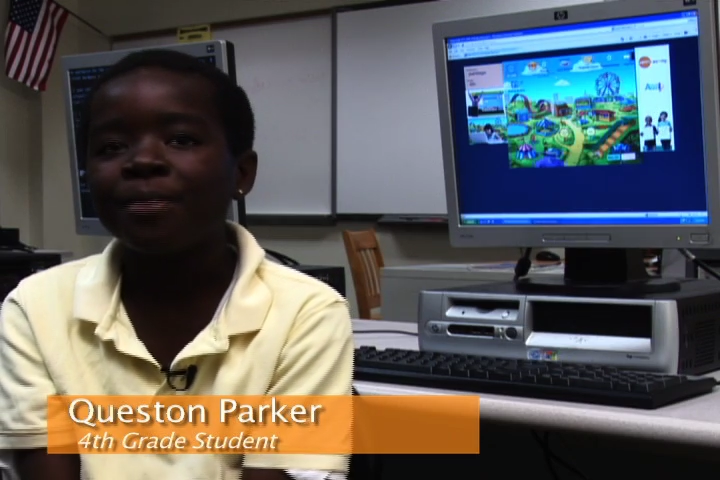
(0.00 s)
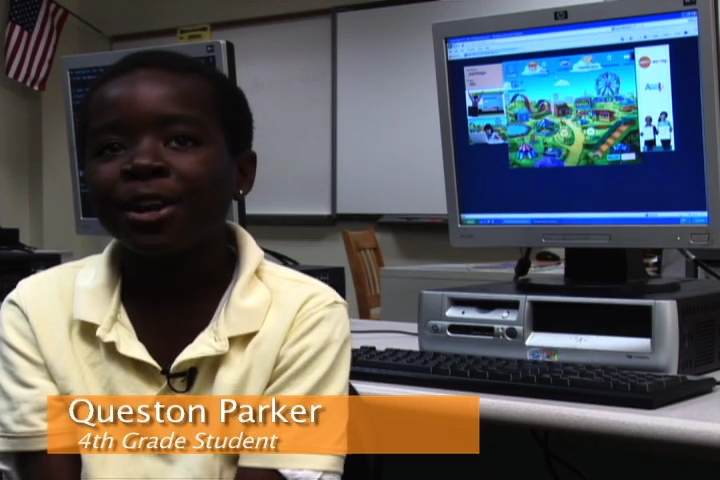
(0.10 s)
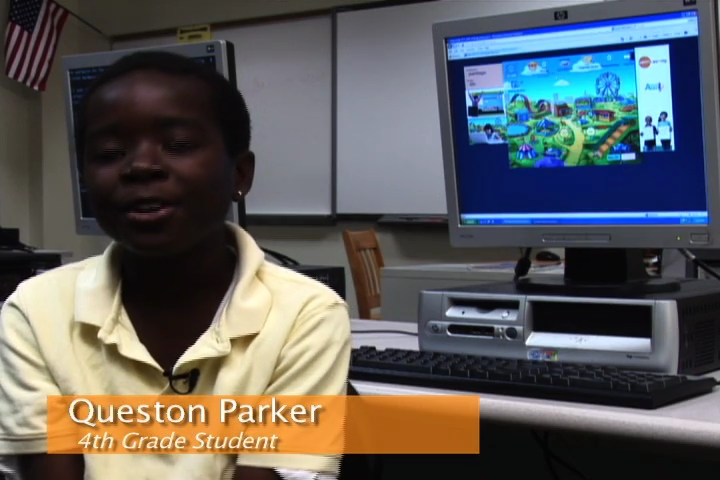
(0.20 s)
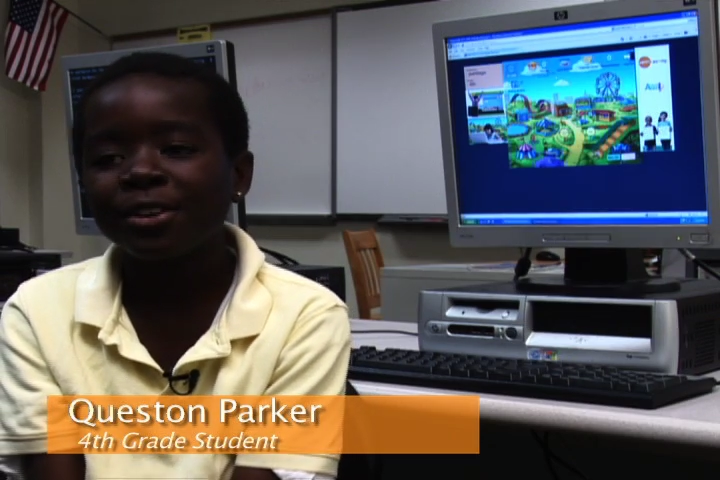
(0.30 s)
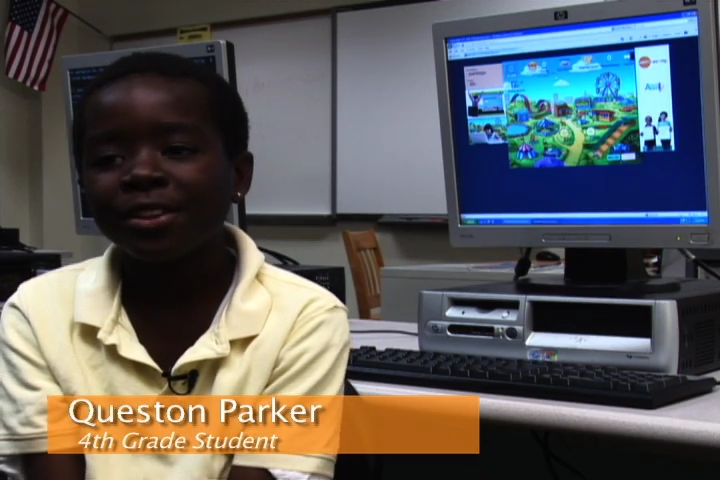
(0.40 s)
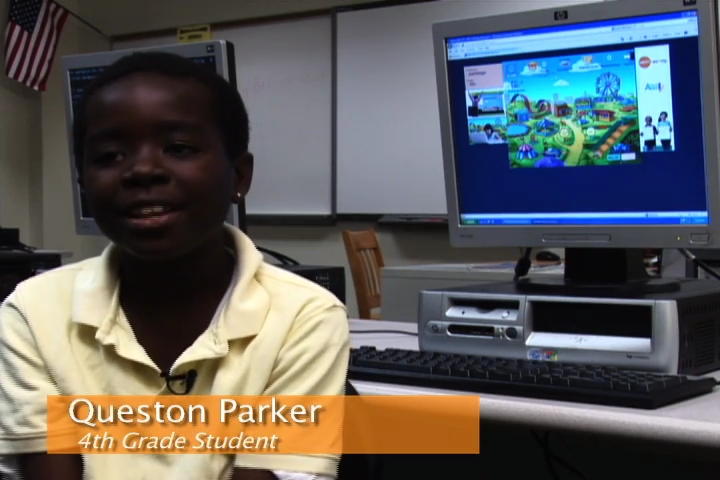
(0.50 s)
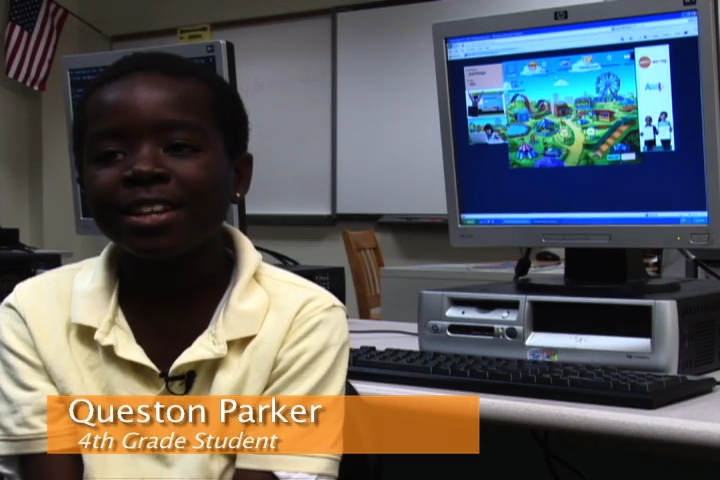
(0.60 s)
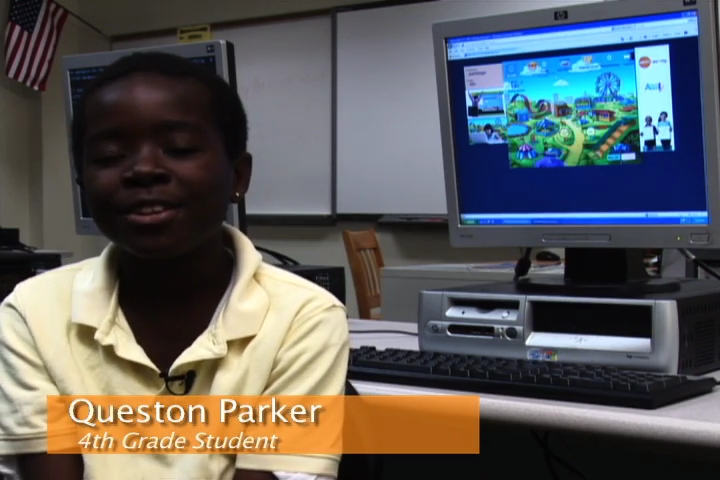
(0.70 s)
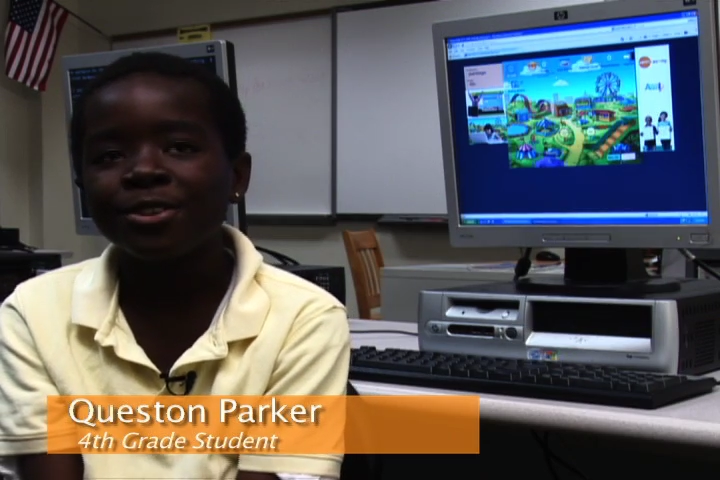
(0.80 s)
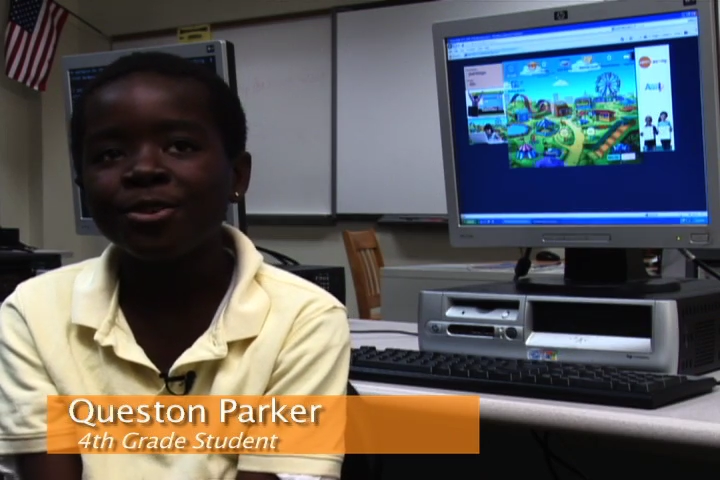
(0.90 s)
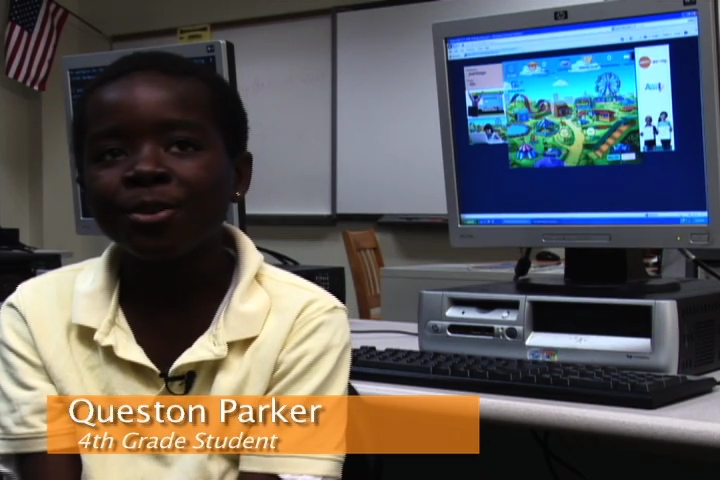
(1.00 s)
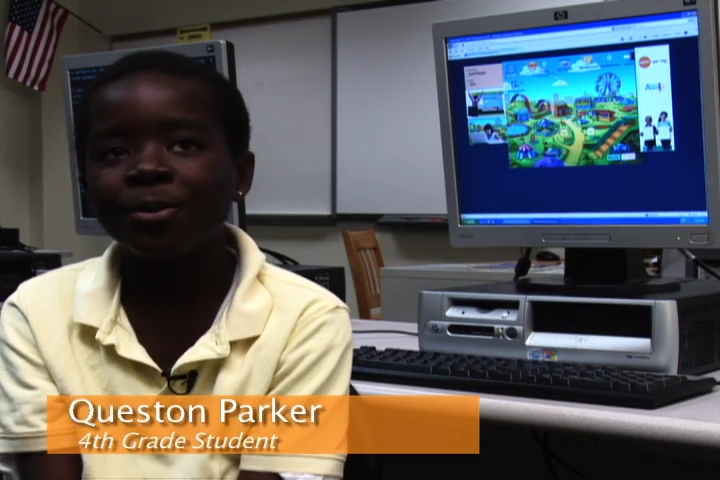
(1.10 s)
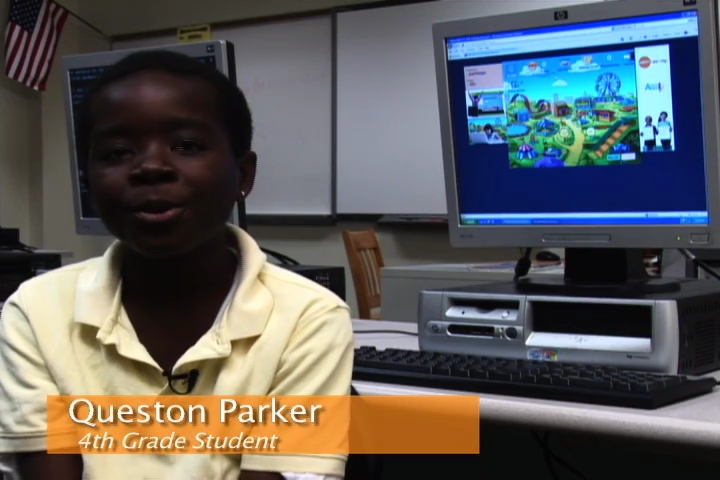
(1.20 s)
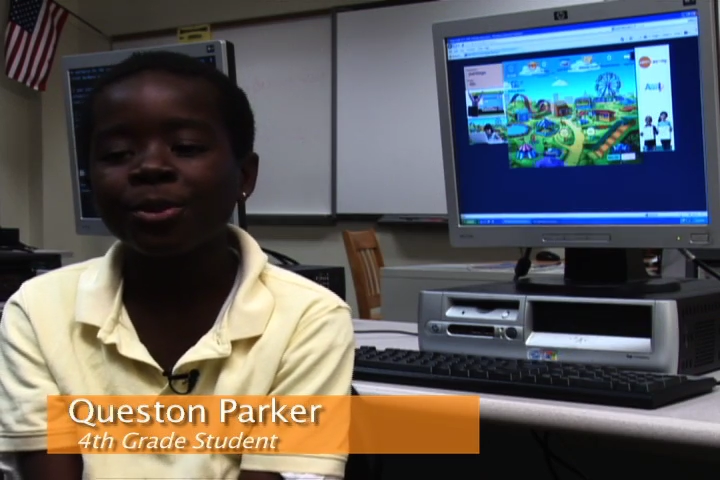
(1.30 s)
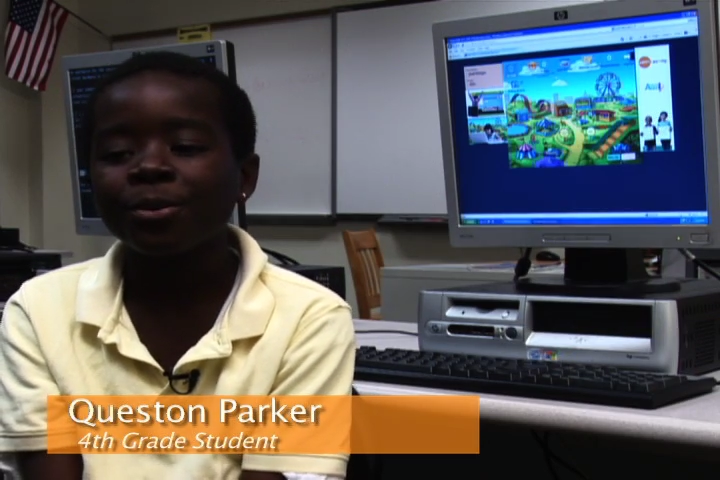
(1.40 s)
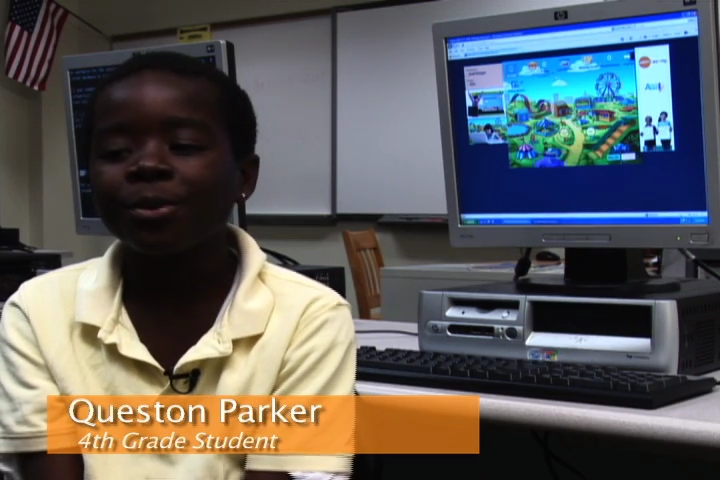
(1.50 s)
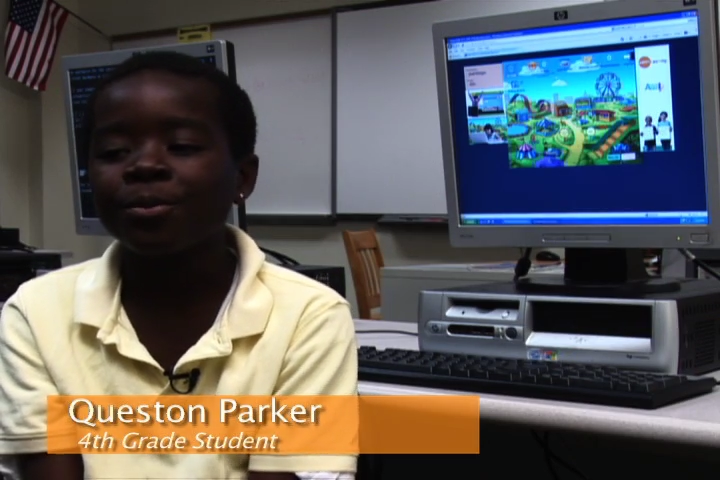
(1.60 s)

better than doing work,